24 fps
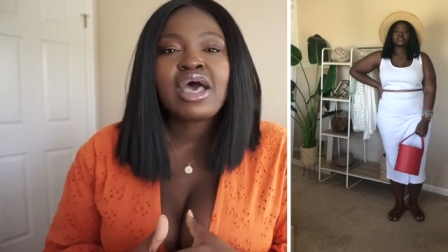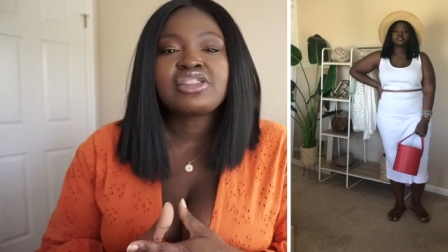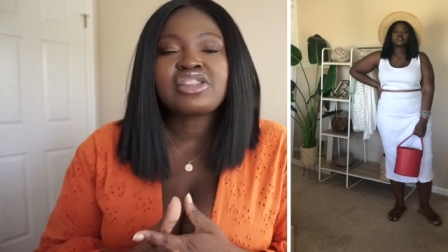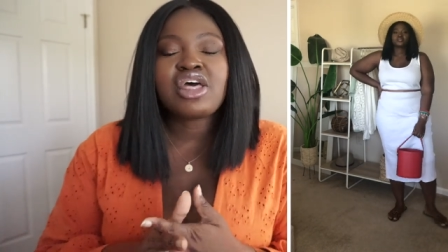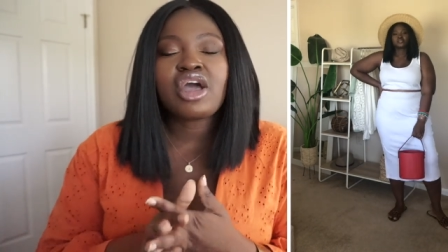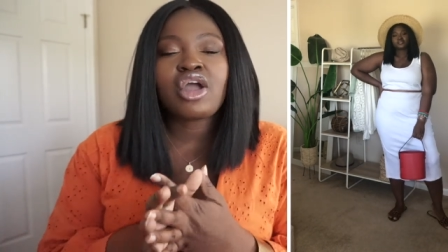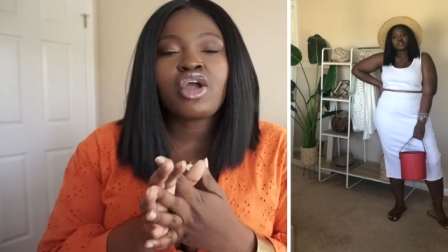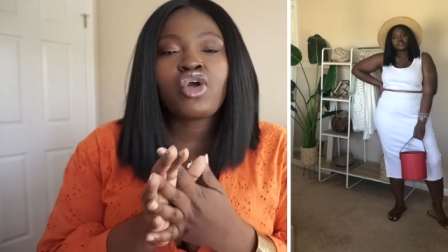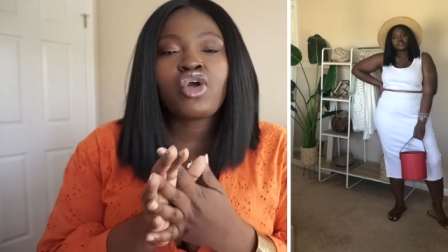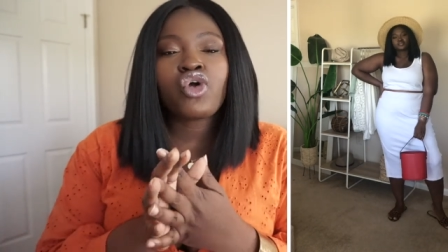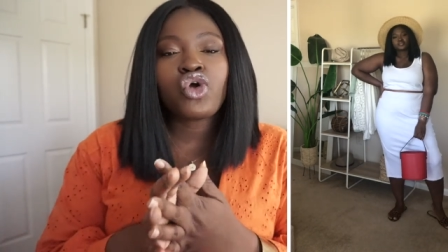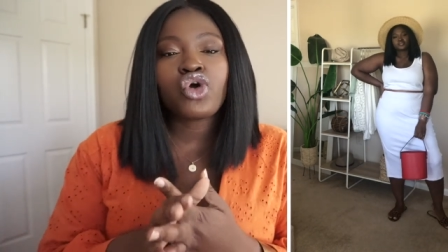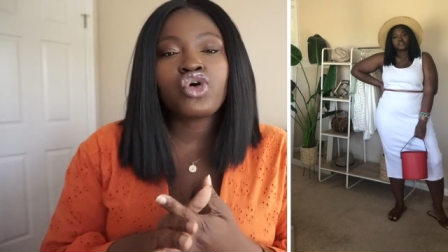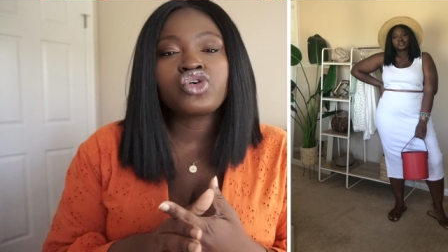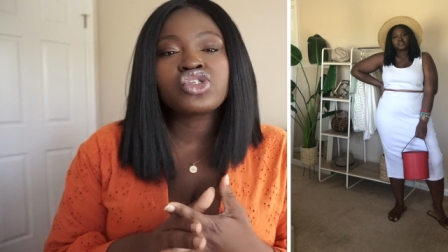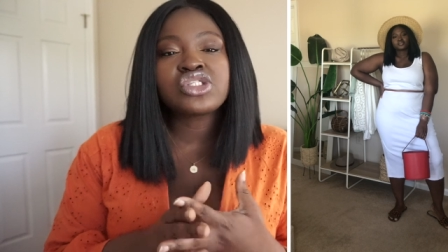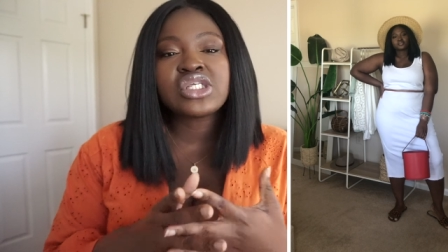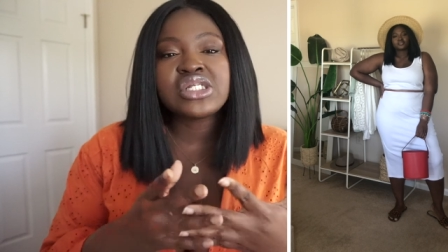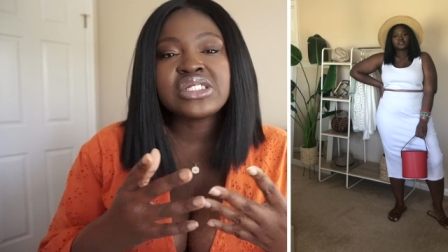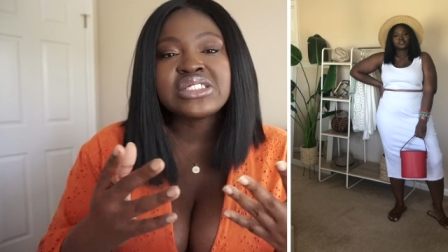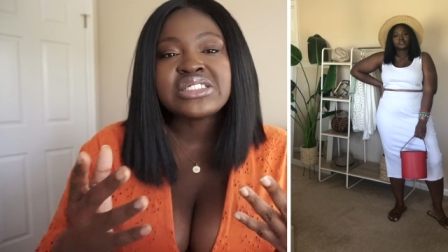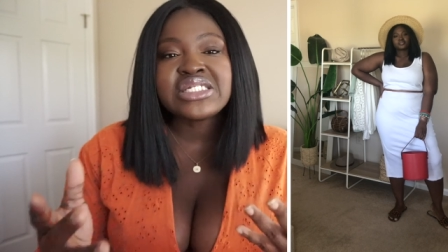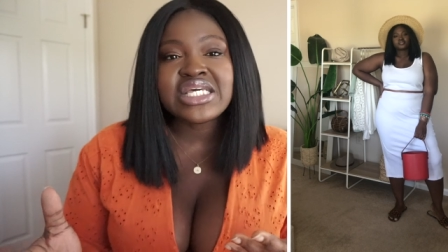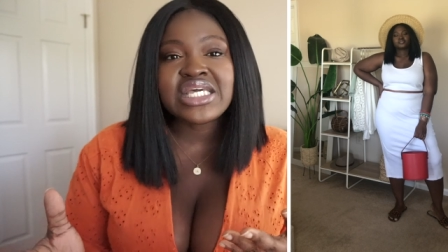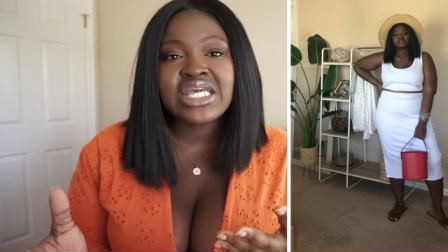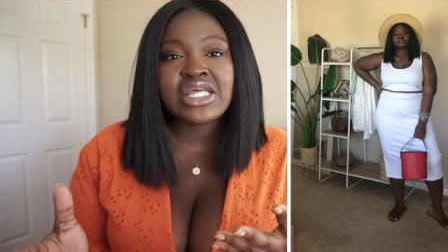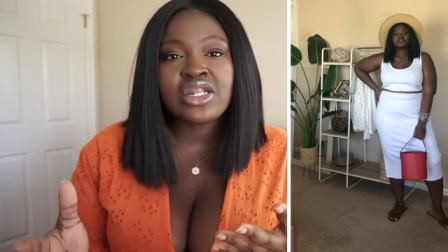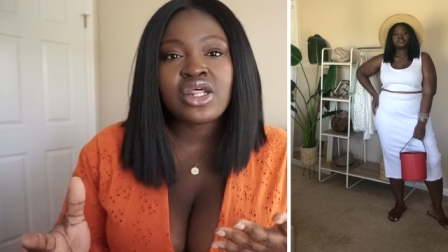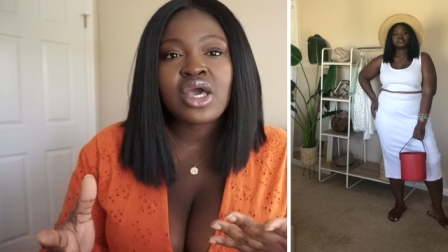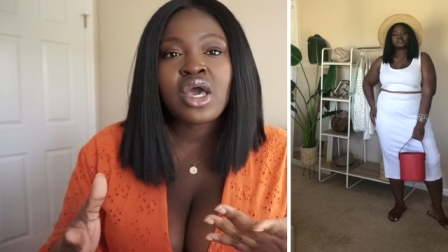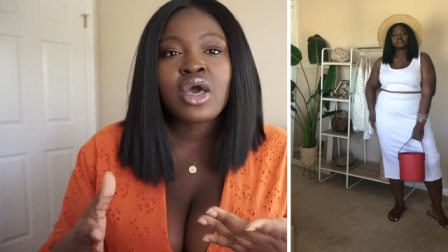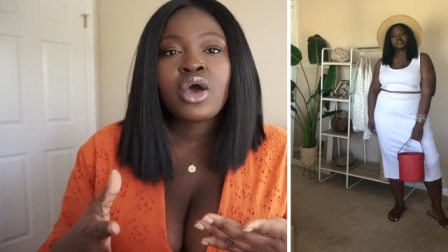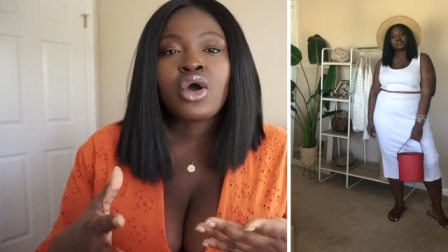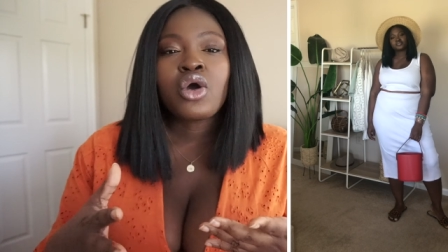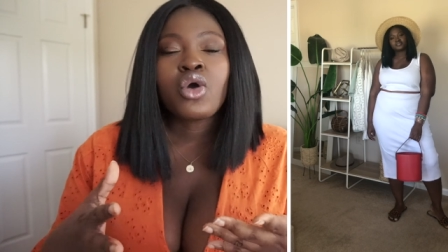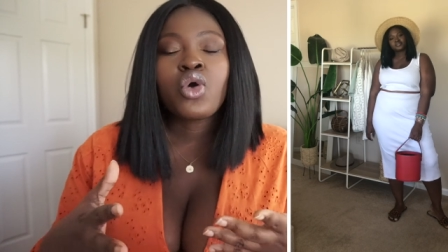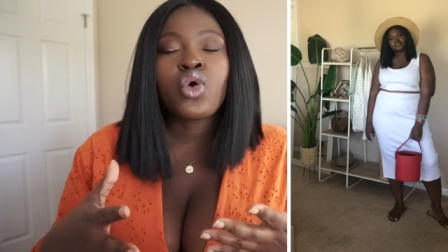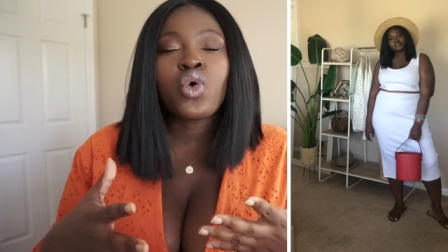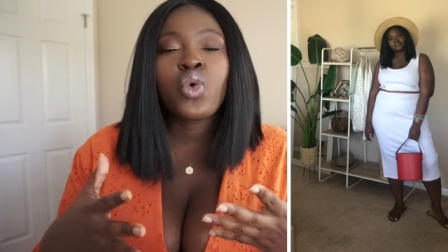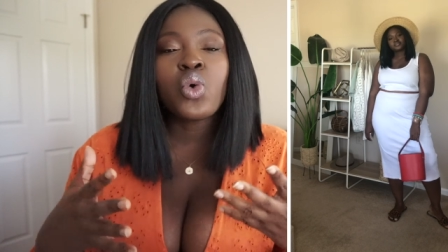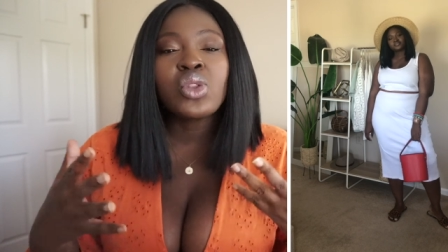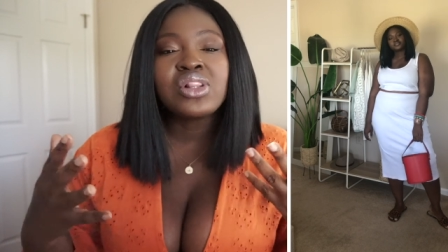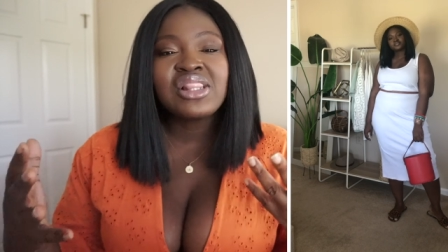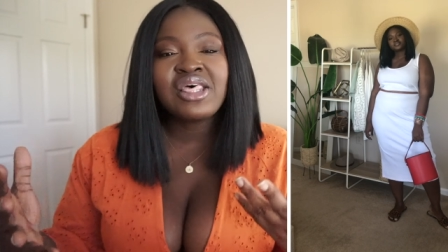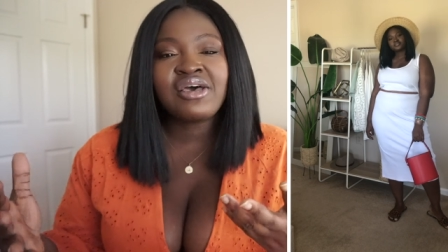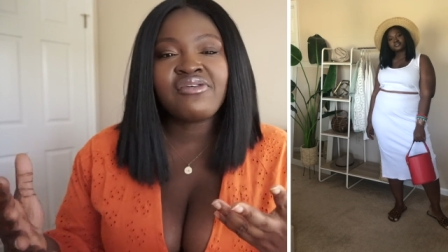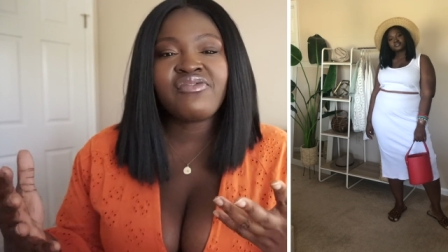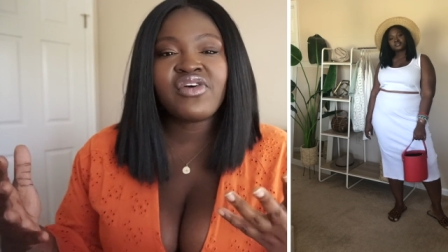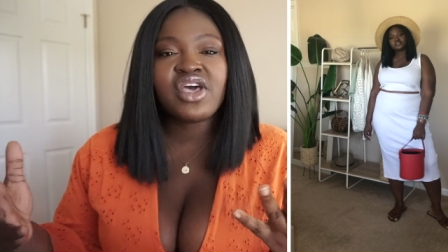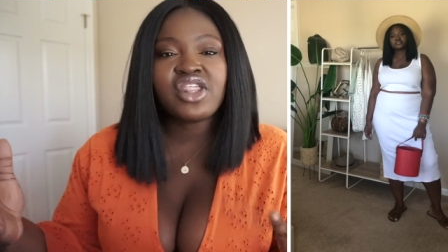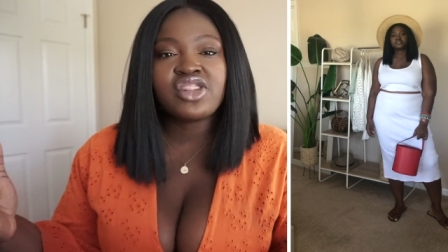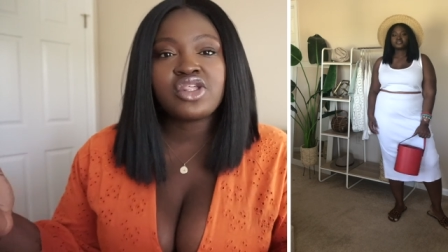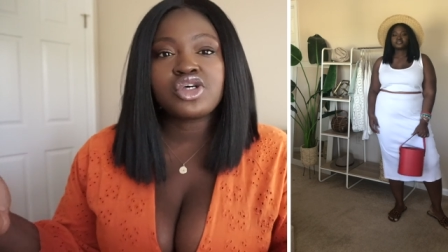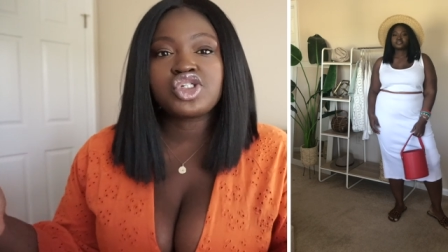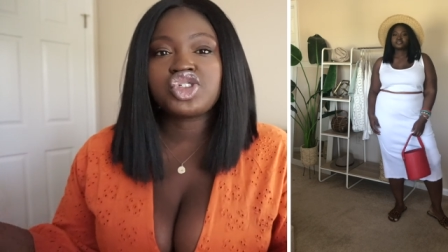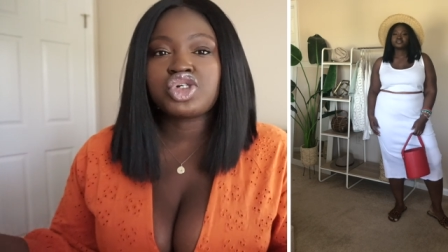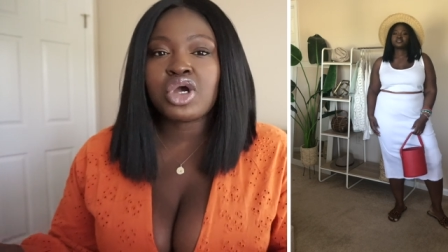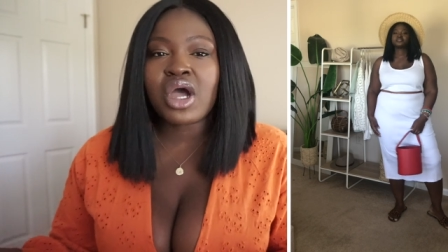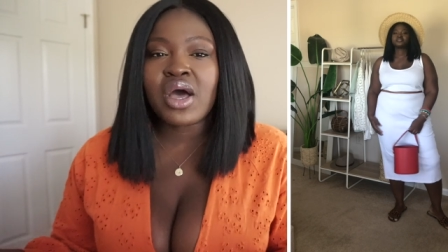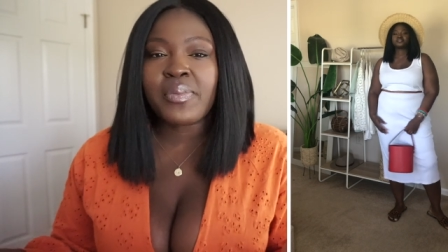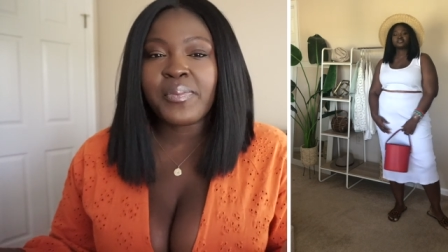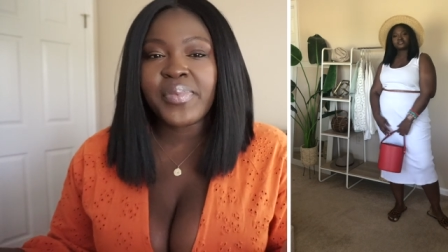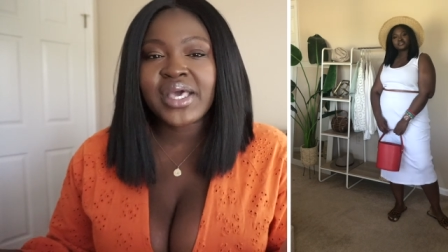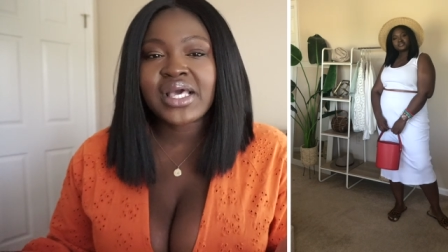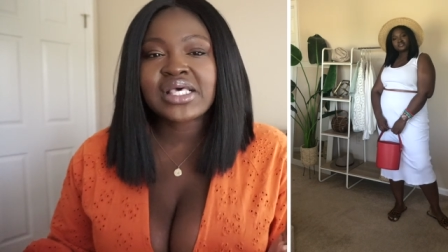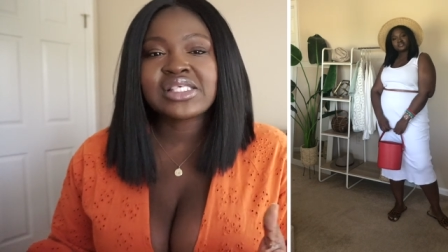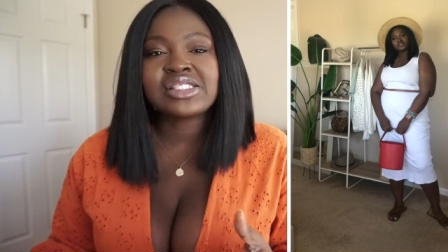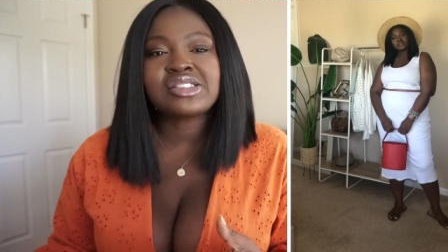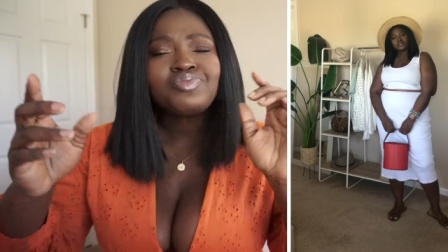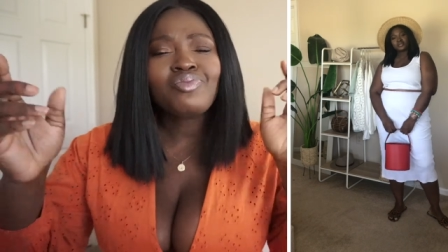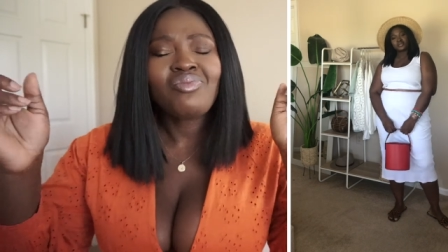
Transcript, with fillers: that girls need who live in the tropics.